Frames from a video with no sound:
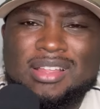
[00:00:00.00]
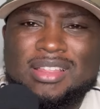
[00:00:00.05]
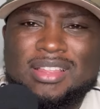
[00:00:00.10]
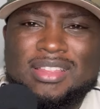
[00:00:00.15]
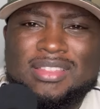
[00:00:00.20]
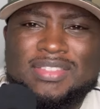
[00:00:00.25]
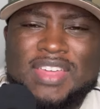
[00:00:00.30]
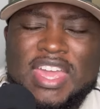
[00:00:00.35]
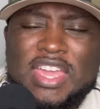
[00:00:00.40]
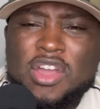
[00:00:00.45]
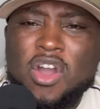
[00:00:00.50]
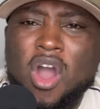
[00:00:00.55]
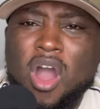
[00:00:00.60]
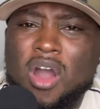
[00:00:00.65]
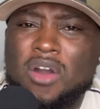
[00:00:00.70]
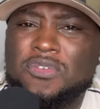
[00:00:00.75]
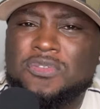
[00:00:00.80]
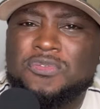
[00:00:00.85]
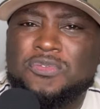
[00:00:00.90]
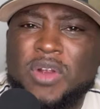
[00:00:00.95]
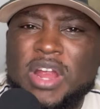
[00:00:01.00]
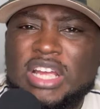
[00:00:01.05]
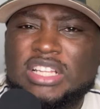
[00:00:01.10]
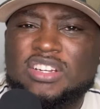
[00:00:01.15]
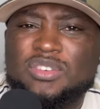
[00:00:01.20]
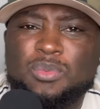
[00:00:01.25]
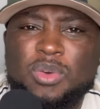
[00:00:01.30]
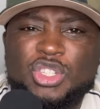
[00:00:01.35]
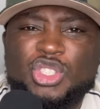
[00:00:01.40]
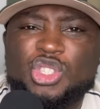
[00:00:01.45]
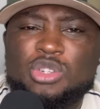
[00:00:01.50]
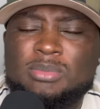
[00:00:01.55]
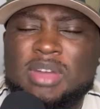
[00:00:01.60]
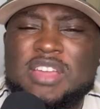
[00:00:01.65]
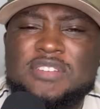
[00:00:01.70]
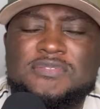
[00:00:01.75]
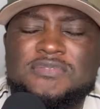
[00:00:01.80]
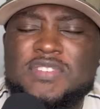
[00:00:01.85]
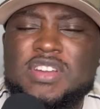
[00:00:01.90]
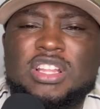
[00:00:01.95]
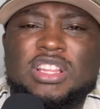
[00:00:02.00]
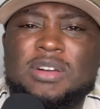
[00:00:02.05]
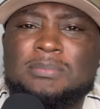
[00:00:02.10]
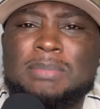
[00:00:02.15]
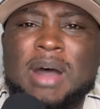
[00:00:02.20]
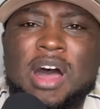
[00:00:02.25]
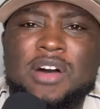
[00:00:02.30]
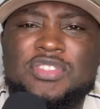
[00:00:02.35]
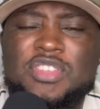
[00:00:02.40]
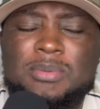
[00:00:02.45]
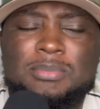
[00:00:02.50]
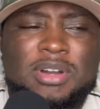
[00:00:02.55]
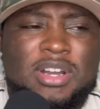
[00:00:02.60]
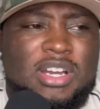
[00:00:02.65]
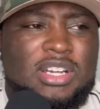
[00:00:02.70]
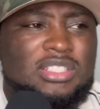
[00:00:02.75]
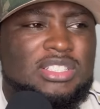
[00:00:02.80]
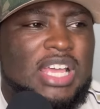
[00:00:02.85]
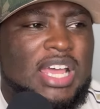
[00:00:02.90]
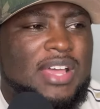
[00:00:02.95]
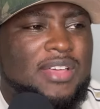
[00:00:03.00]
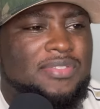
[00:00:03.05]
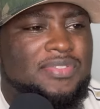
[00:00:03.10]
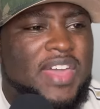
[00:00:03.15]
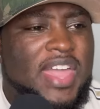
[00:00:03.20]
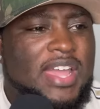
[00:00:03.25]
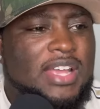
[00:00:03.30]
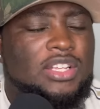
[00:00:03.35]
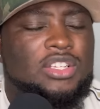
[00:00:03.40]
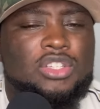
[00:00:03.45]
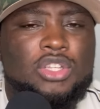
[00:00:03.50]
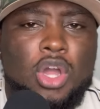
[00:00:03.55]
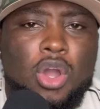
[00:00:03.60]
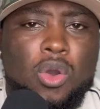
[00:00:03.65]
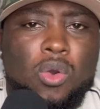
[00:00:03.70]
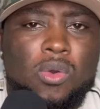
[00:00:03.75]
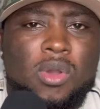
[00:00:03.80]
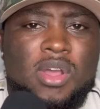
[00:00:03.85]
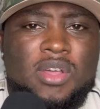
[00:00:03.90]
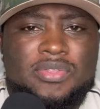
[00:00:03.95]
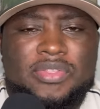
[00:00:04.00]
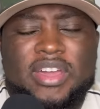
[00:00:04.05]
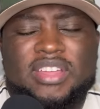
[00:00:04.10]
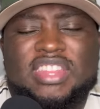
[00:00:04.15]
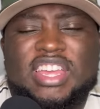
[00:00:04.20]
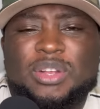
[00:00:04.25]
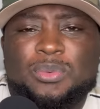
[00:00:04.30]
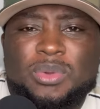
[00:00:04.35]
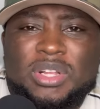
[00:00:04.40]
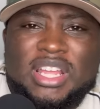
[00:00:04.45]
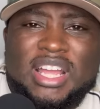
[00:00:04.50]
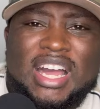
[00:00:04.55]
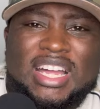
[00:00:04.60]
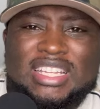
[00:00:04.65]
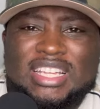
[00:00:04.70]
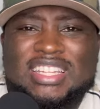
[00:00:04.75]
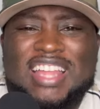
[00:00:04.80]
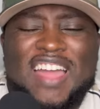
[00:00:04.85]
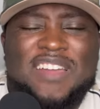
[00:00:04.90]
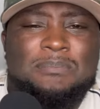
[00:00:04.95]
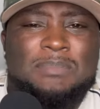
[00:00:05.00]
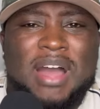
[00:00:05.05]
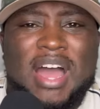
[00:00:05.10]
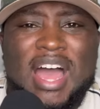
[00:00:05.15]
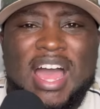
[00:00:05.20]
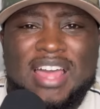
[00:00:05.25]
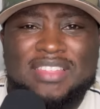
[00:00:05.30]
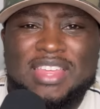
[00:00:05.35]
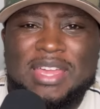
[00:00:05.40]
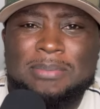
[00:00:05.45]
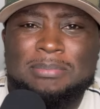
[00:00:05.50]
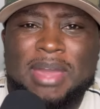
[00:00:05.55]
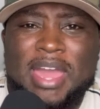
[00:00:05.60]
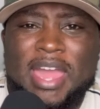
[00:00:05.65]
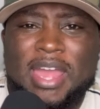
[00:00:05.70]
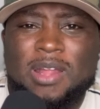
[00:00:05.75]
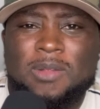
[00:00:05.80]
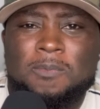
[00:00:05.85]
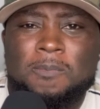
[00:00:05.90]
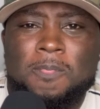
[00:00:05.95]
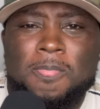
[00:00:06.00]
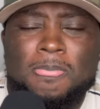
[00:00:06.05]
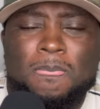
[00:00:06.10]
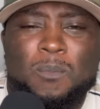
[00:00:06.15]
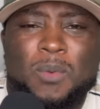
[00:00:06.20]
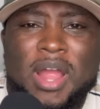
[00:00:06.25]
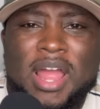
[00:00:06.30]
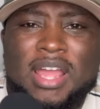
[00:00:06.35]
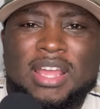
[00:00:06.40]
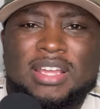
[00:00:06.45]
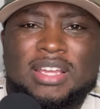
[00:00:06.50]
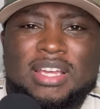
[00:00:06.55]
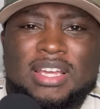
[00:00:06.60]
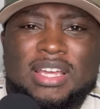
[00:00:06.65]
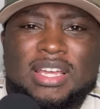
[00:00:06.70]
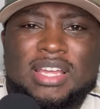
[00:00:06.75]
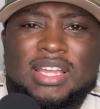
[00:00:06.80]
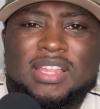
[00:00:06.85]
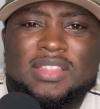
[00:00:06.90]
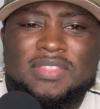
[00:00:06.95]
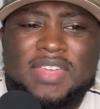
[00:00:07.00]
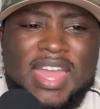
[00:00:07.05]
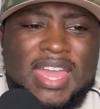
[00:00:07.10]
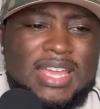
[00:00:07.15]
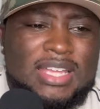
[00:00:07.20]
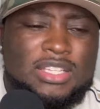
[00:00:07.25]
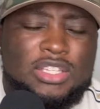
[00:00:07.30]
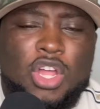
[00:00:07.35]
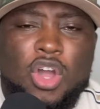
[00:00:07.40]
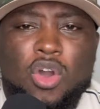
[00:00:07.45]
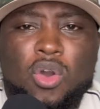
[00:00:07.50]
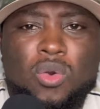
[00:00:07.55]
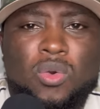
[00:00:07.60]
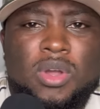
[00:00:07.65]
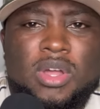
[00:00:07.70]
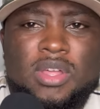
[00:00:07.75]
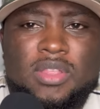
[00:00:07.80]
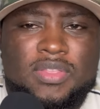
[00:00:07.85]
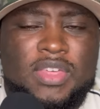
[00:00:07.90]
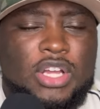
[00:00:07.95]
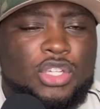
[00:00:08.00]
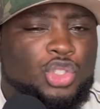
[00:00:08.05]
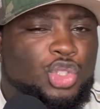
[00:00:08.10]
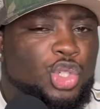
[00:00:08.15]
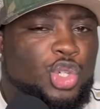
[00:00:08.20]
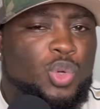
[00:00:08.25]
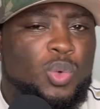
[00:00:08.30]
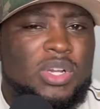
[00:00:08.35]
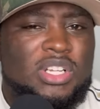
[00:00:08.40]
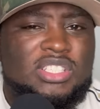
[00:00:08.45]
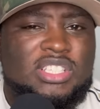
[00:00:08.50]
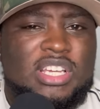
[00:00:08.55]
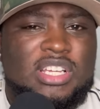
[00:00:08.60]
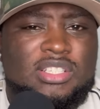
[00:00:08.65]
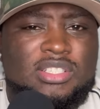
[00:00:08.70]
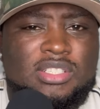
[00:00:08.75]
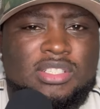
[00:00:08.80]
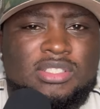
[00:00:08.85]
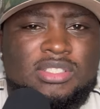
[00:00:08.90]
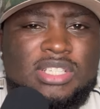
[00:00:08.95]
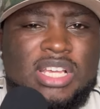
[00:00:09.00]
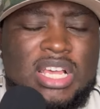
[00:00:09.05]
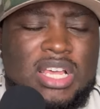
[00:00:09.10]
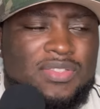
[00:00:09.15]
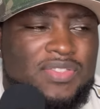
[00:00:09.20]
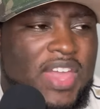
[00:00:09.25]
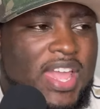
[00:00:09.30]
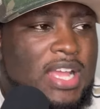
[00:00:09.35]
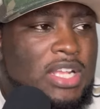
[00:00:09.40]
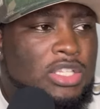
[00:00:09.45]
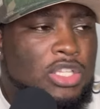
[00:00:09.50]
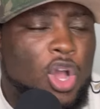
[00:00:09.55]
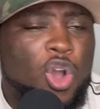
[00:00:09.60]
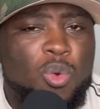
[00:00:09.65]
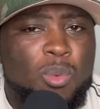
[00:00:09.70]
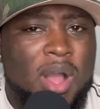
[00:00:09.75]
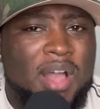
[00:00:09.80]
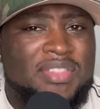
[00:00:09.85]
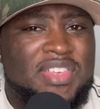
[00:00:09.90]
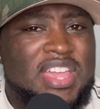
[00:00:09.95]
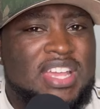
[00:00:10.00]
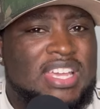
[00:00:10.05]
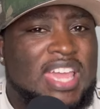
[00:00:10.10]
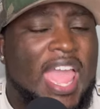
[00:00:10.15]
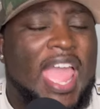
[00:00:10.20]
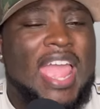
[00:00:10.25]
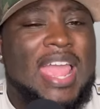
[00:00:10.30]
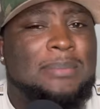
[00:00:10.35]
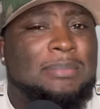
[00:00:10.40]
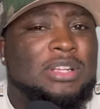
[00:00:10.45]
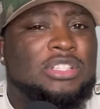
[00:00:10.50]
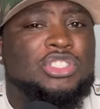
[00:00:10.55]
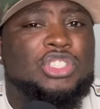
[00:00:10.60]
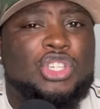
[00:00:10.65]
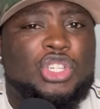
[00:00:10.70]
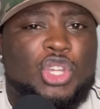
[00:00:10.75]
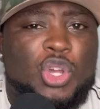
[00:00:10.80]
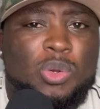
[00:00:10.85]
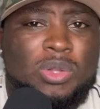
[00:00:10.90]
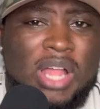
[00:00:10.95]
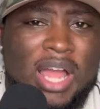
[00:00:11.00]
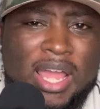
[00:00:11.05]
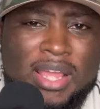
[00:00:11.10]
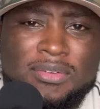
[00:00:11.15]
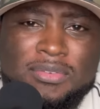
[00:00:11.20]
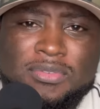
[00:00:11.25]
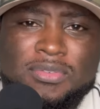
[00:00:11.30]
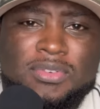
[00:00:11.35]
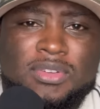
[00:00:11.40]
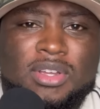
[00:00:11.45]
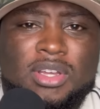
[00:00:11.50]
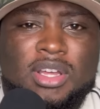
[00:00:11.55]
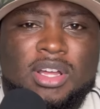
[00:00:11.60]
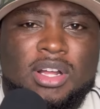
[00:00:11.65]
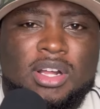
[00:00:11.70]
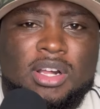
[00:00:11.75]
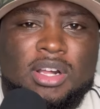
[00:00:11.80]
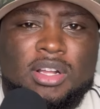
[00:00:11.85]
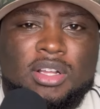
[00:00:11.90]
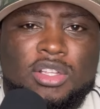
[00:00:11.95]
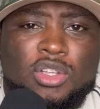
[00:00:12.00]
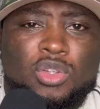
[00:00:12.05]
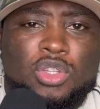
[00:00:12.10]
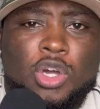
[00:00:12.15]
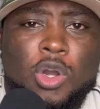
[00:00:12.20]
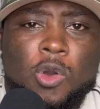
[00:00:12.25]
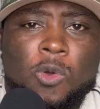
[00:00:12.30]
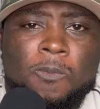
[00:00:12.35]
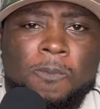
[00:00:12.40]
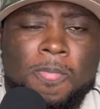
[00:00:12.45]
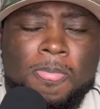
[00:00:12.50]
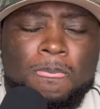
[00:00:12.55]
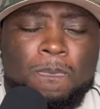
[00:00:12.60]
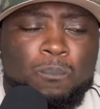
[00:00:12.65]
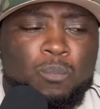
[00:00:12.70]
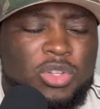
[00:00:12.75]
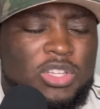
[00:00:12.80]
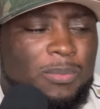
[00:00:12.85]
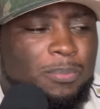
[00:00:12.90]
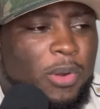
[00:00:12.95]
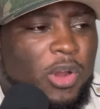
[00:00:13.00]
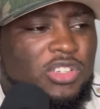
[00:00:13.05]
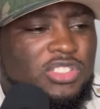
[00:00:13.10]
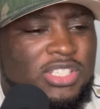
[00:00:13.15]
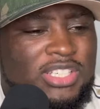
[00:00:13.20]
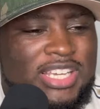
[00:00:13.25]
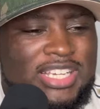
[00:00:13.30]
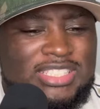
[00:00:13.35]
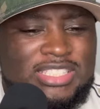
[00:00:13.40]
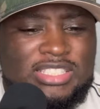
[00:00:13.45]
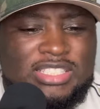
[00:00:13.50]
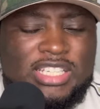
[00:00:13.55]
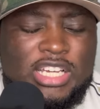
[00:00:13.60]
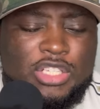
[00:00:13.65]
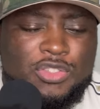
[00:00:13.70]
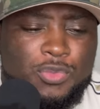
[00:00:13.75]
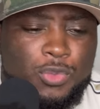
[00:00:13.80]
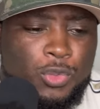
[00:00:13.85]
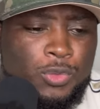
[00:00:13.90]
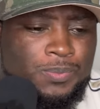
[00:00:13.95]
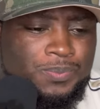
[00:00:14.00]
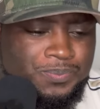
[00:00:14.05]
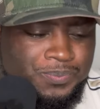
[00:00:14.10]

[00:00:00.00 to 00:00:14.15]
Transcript: They are afraid of what you may feel about them because they know that they really got a knife behind their back, right? They know their true intentions. They know why they came into your life. You know, when a person gets successful,